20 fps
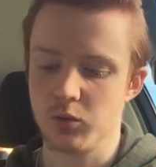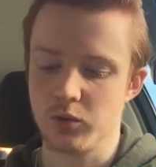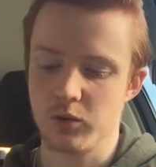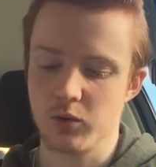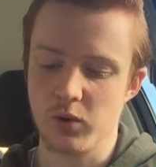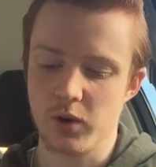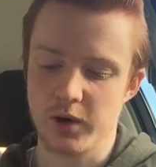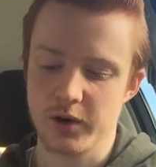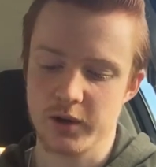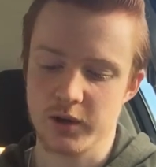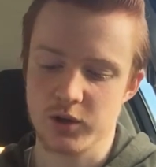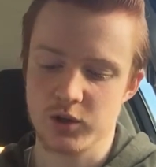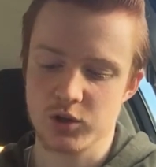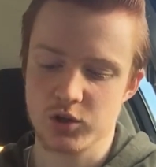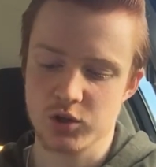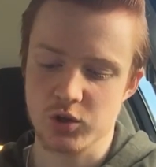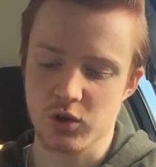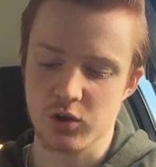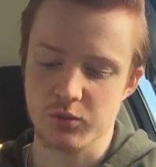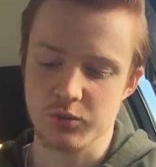what each
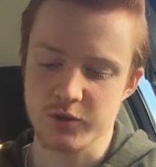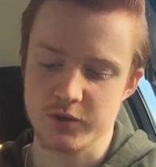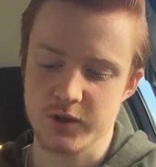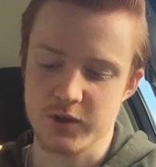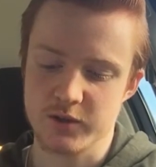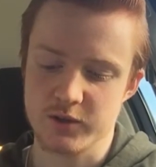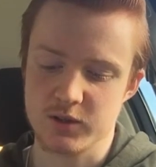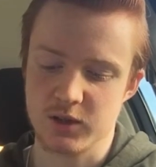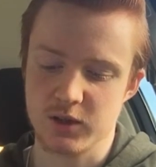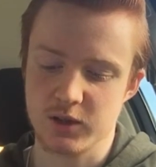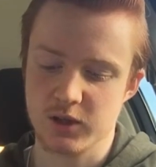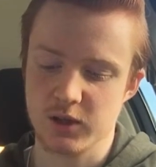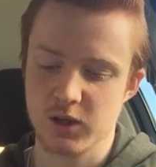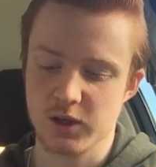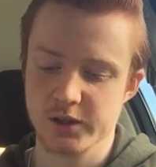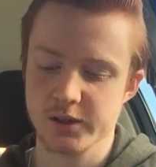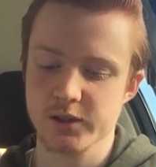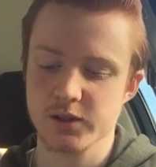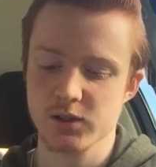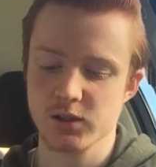shot was going to look
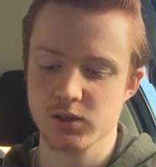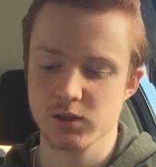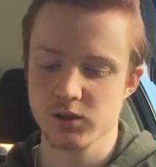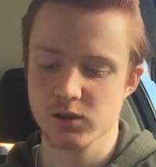like.